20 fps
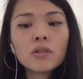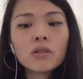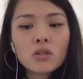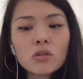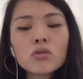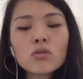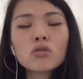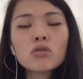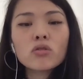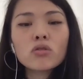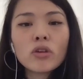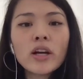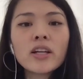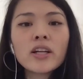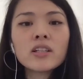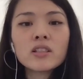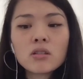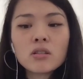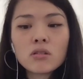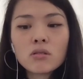is also
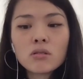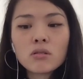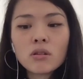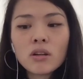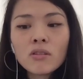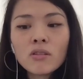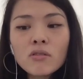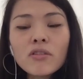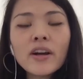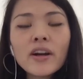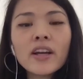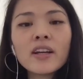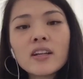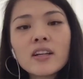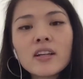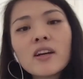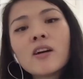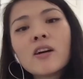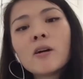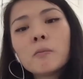trying to
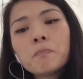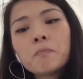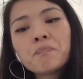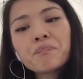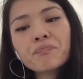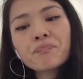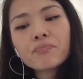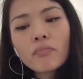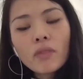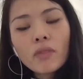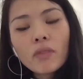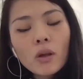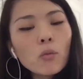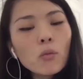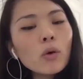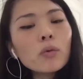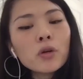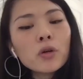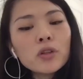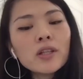invite um,
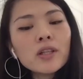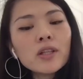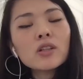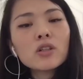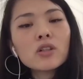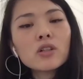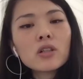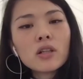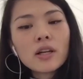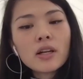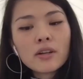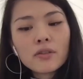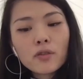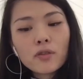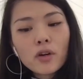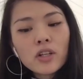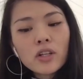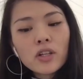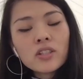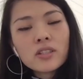what could that look like
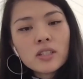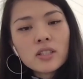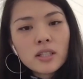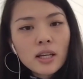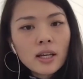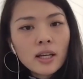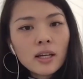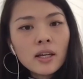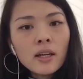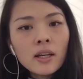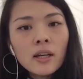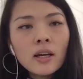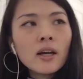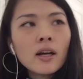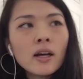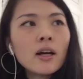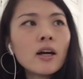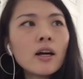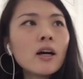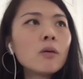for us today?
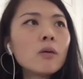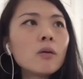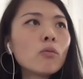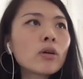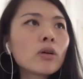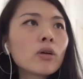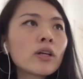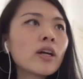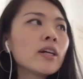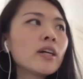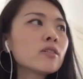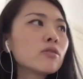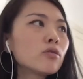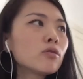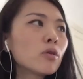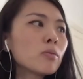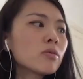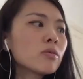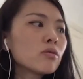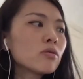Um, what kinds of
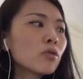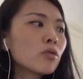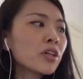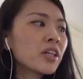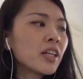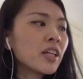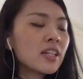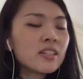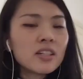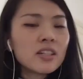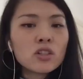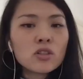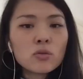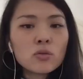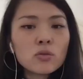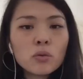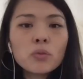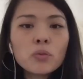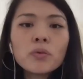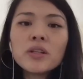forms of
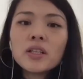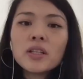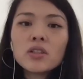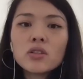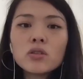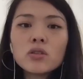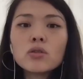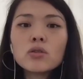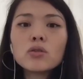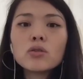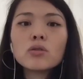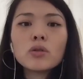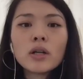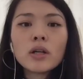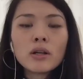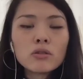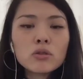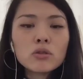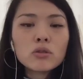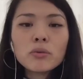organization would we need to do?
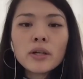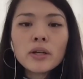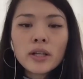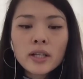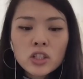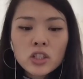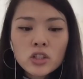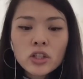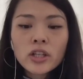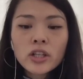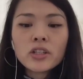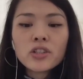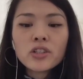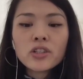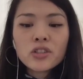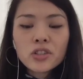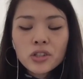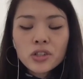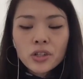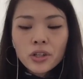How do we
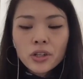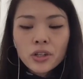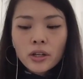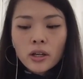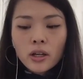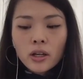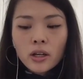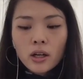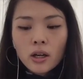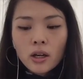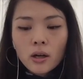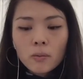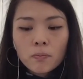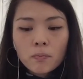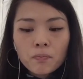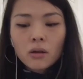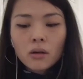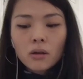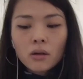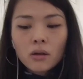exchange
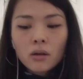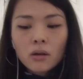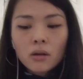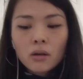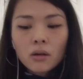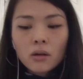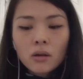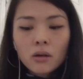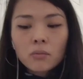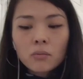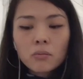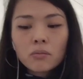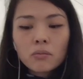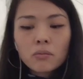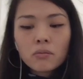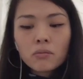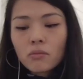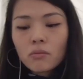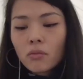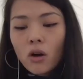um,
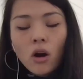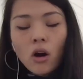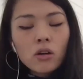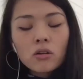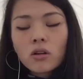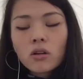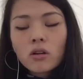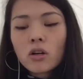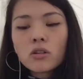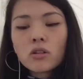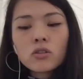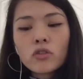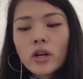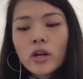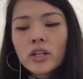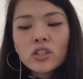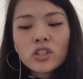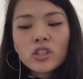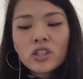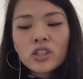um, our, our,
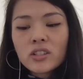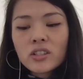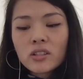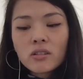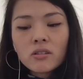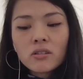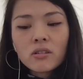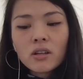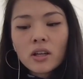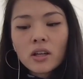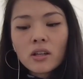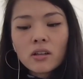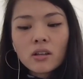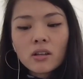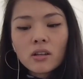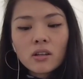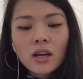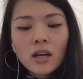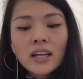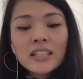strategies and,
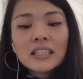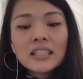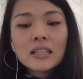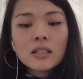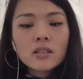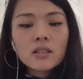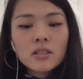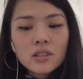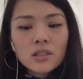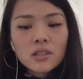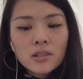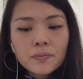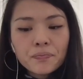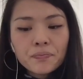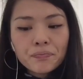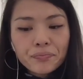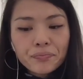and ideas?